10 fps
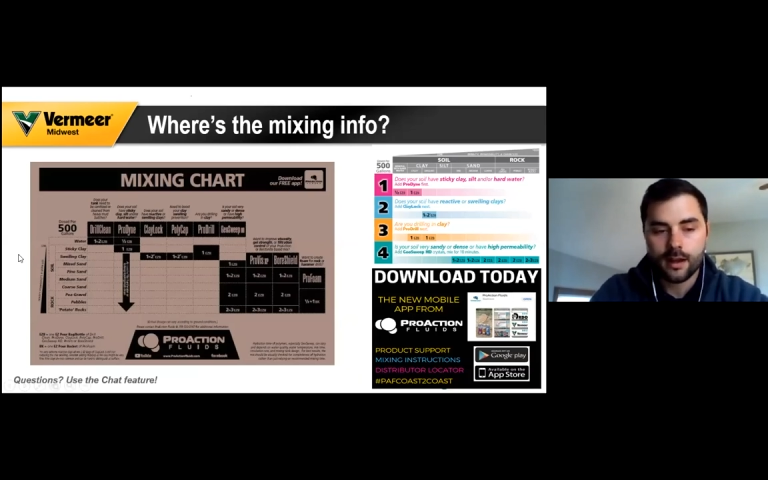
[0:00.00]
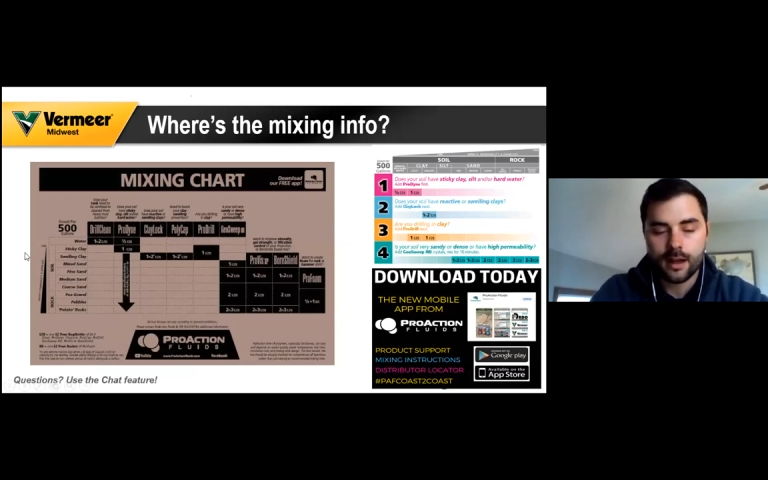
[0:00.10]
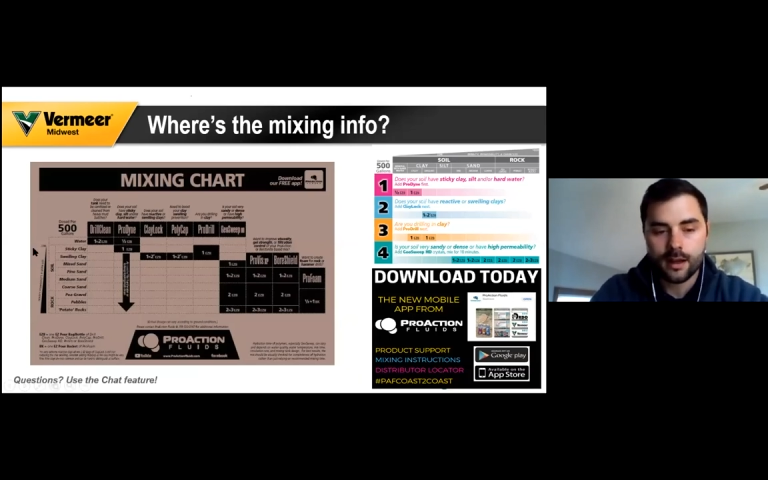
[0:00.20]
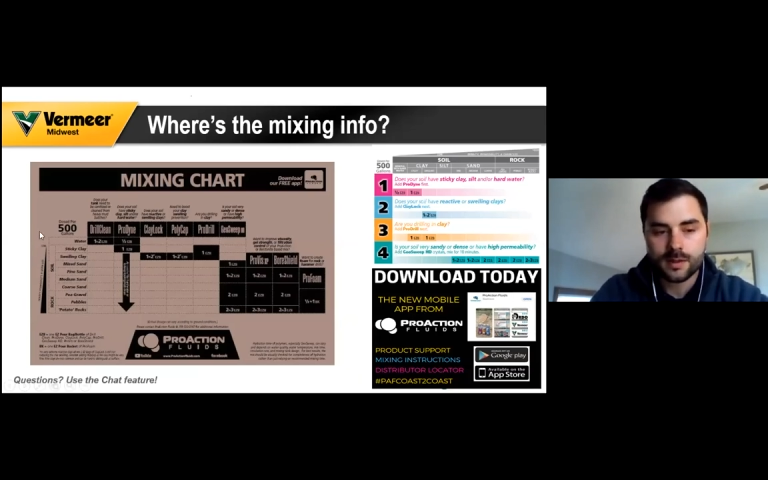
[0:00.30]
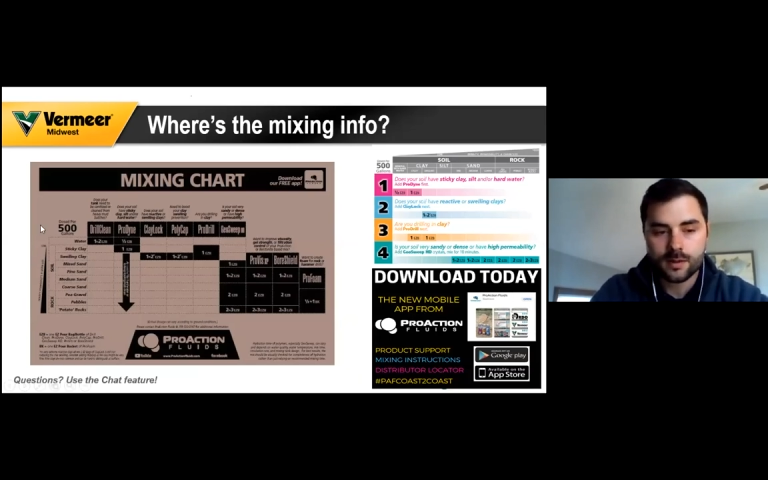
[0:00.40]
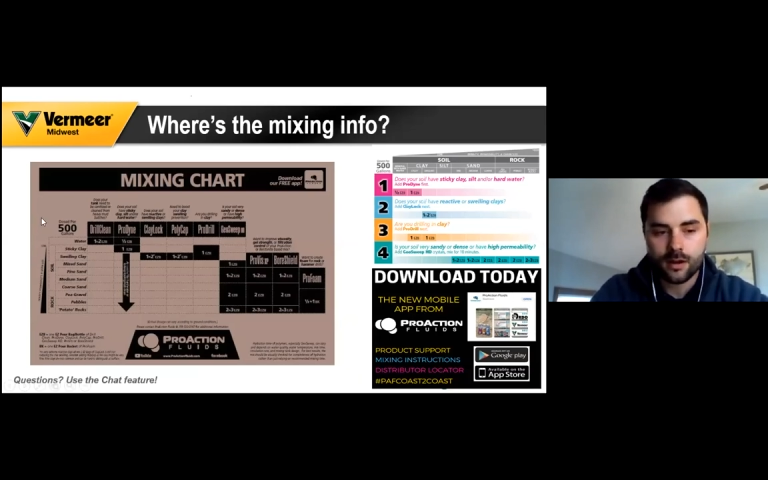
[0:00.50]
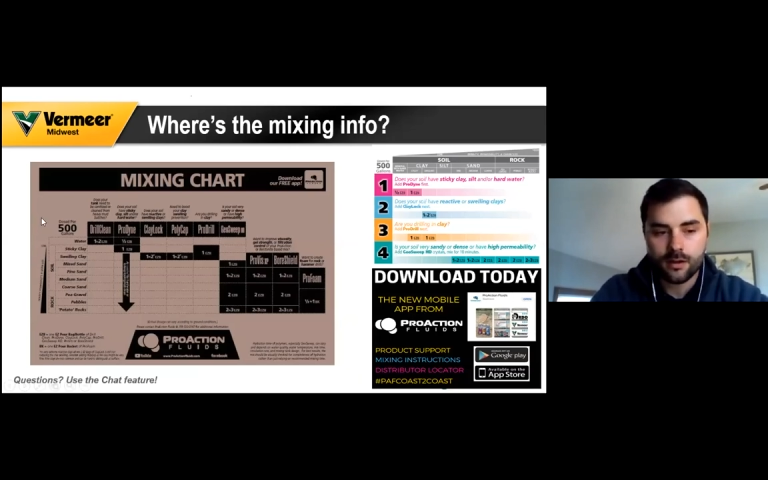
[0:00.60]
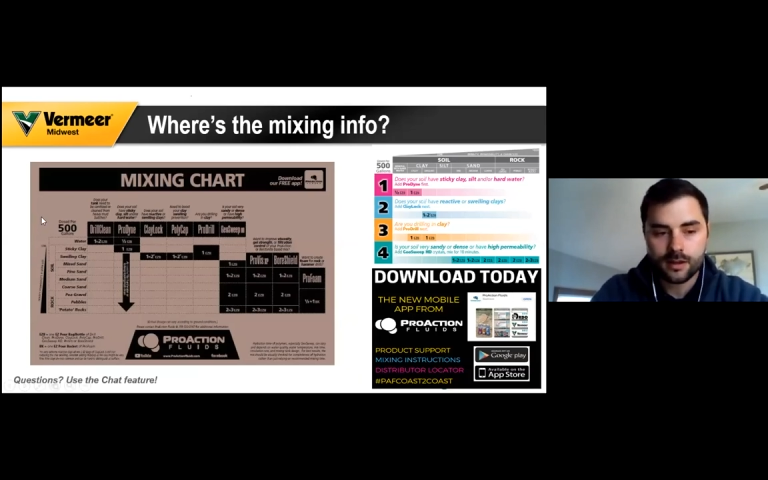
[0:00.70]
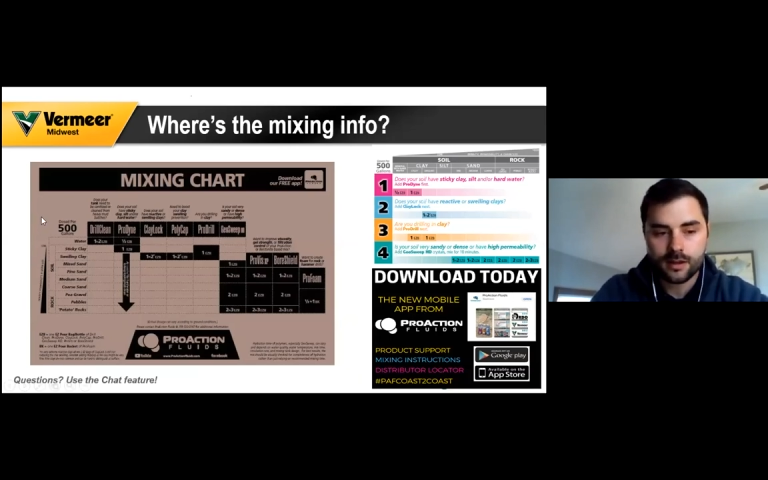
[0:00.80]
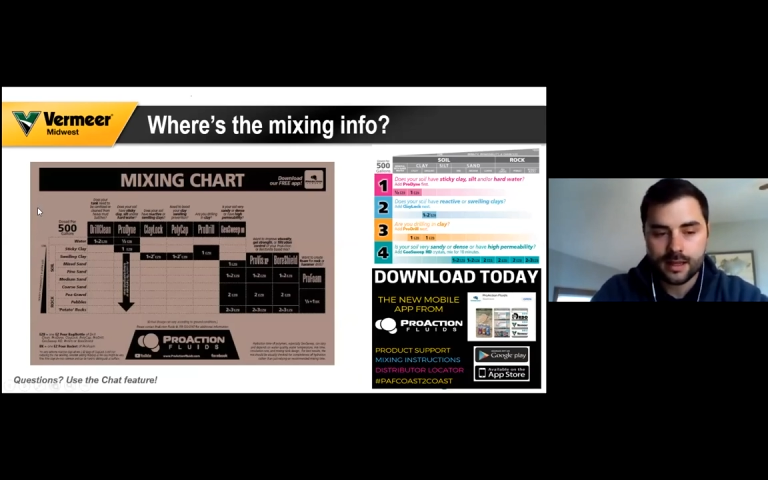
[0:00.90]
So
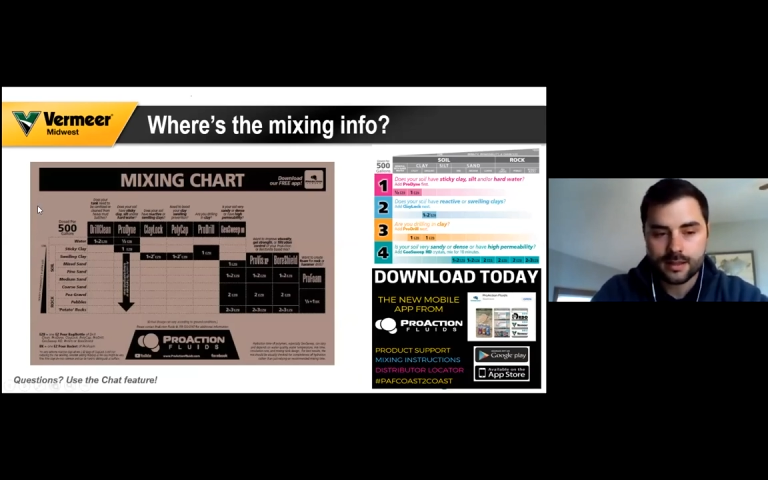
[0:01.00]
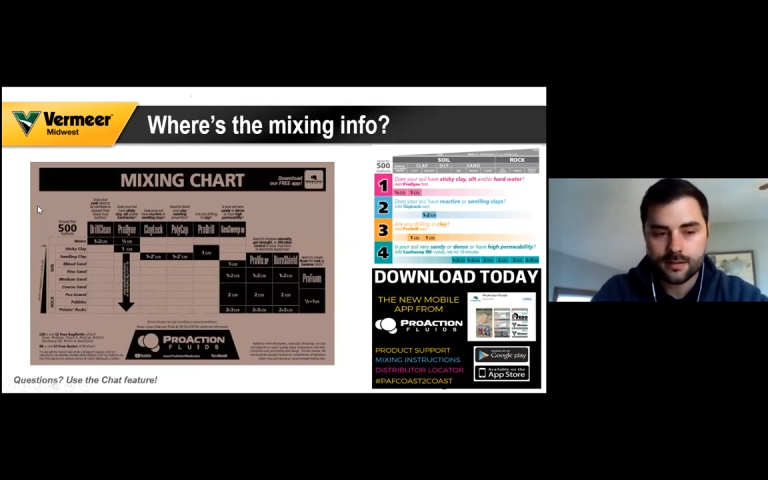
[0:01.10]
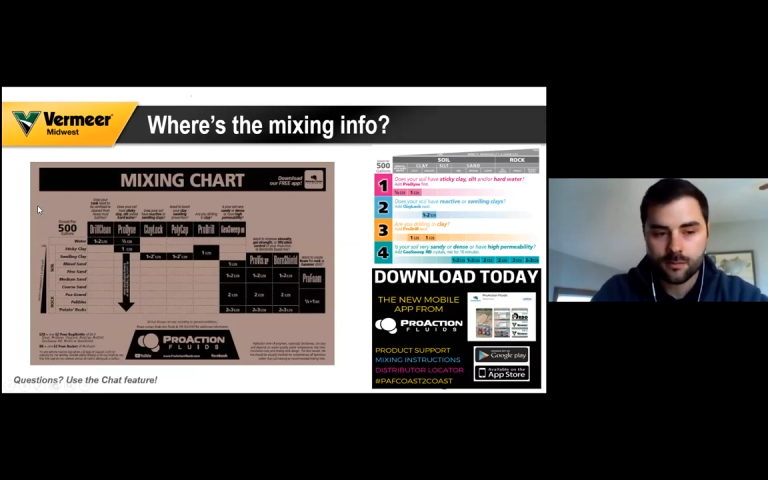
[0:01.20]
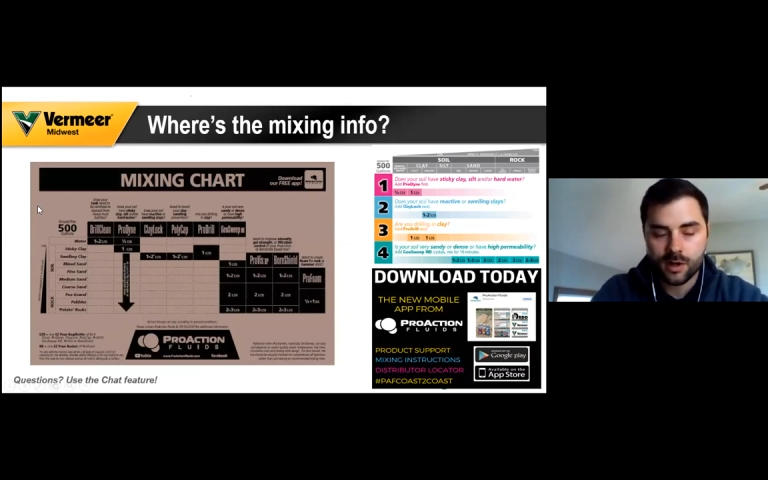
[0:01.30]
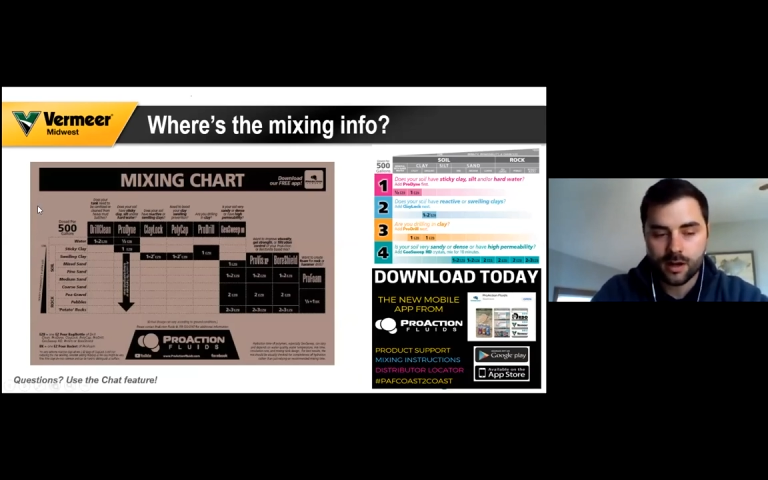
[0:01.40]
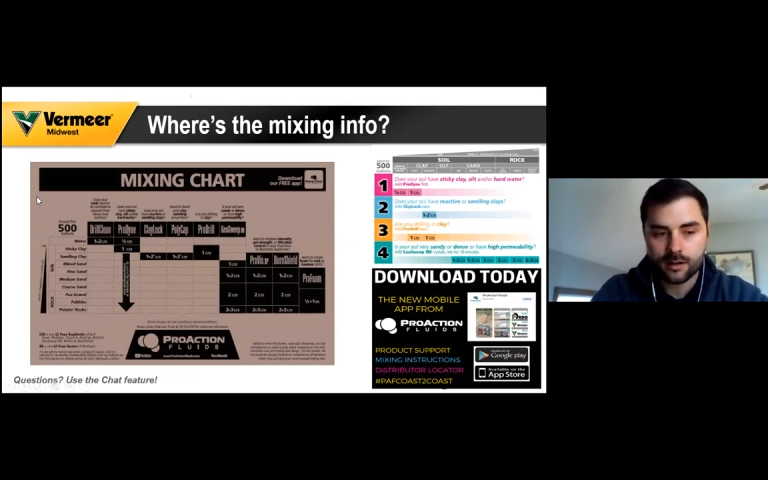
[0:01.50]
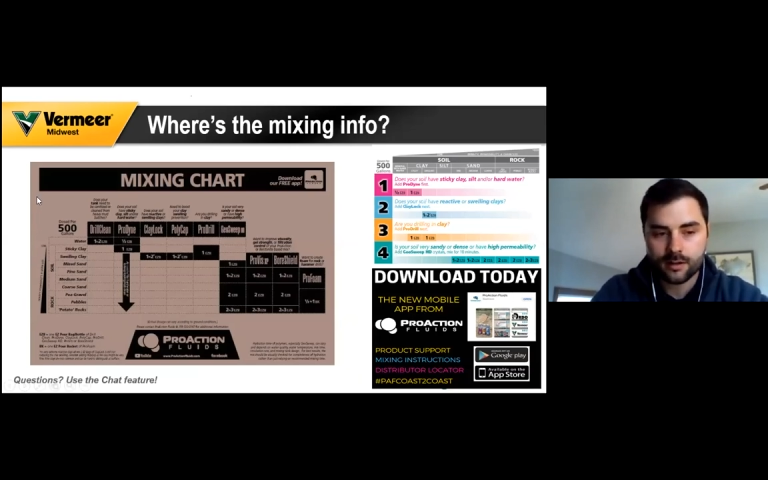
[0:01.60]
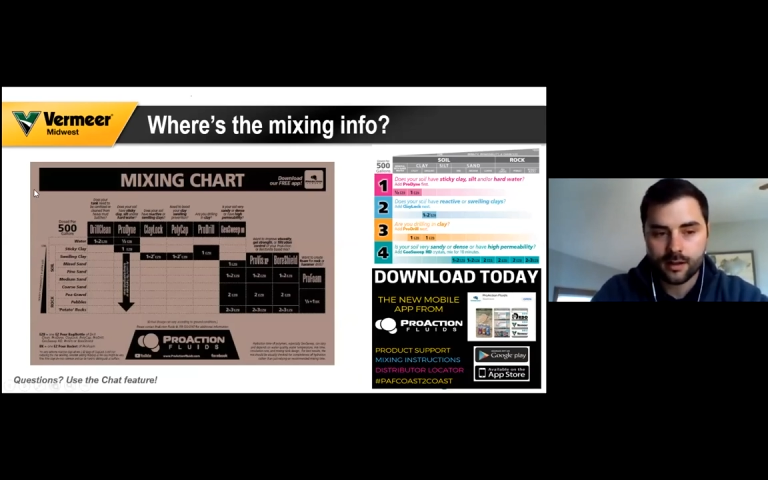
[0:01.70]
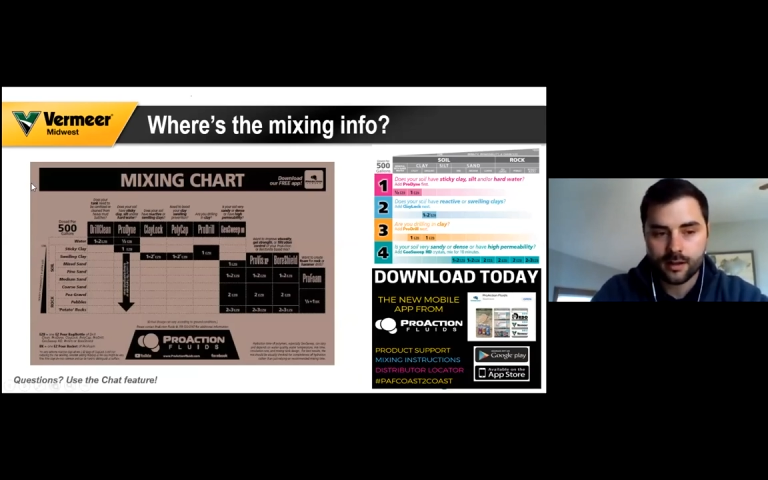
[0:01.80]
all the cases of product